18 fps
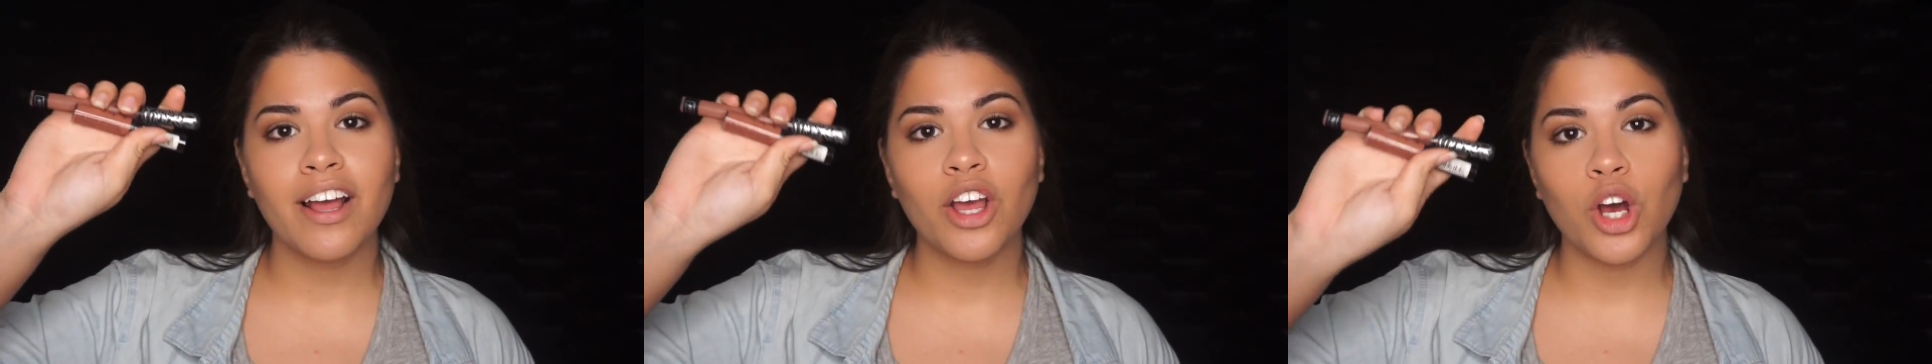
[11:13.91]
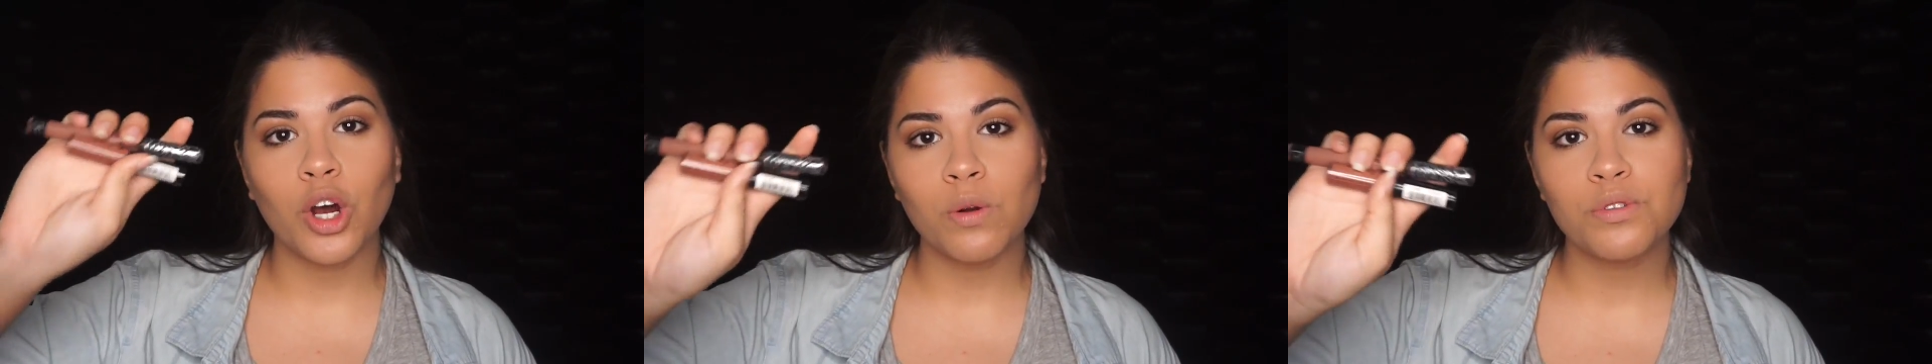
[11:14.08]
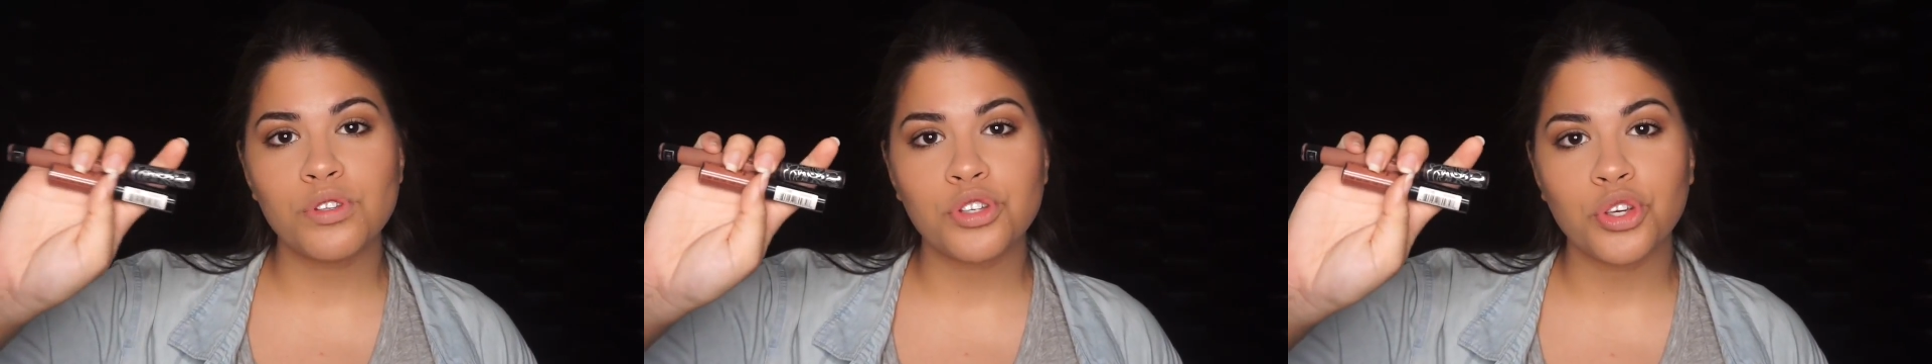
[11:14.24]

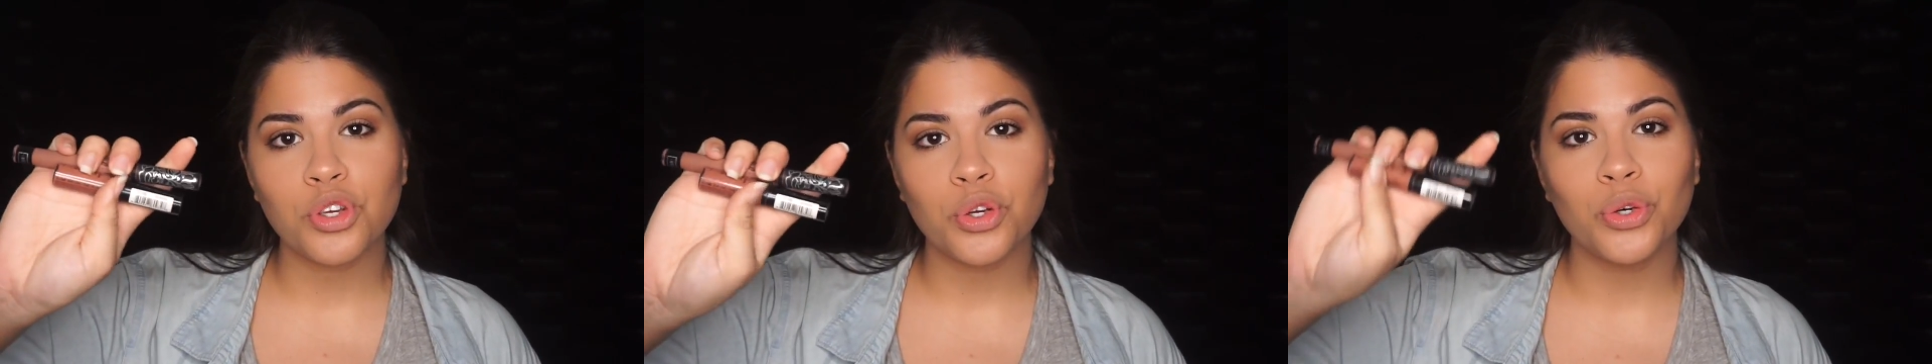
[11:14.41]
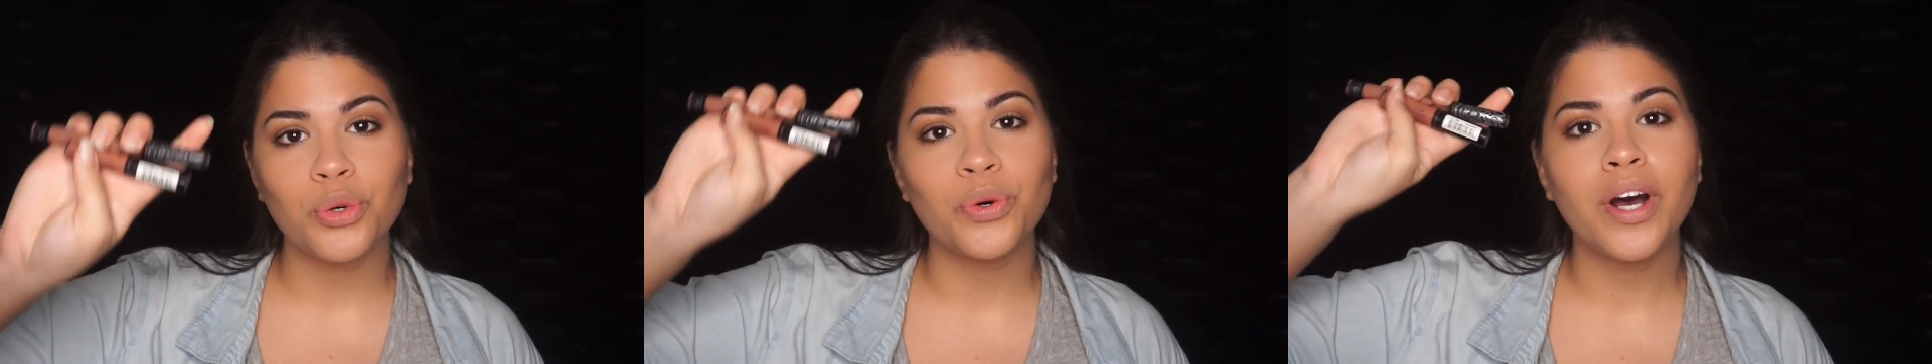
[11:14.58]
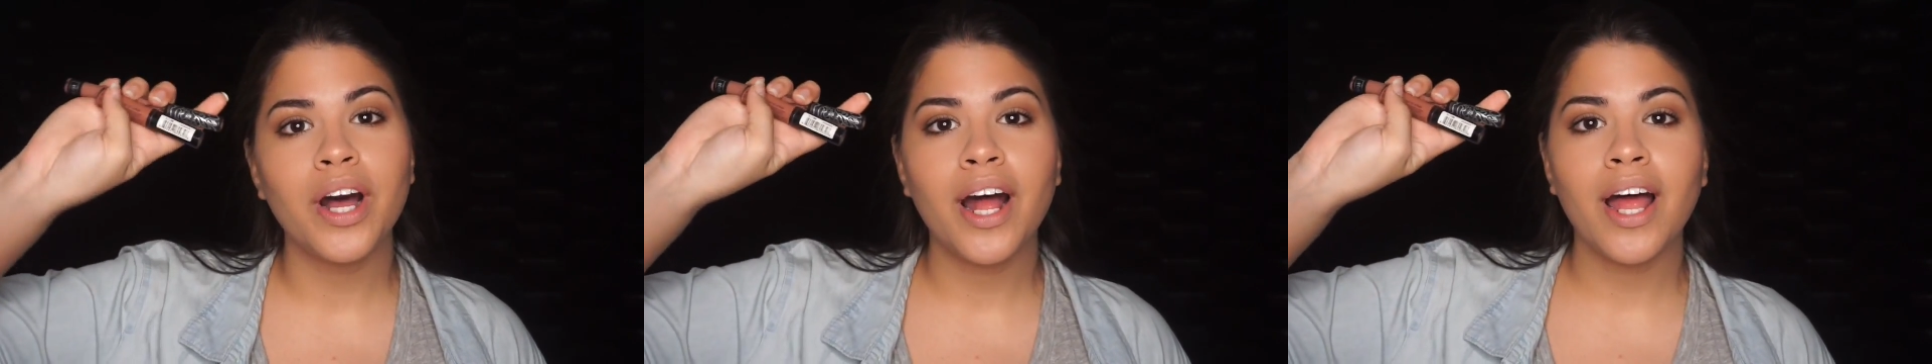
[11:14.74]

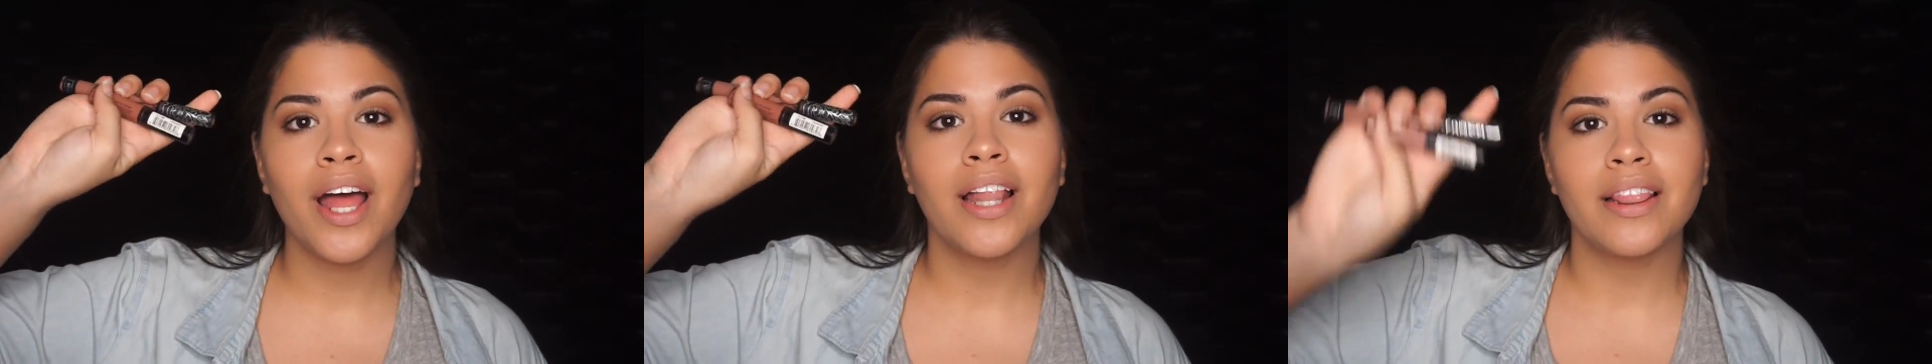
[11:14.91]
go-to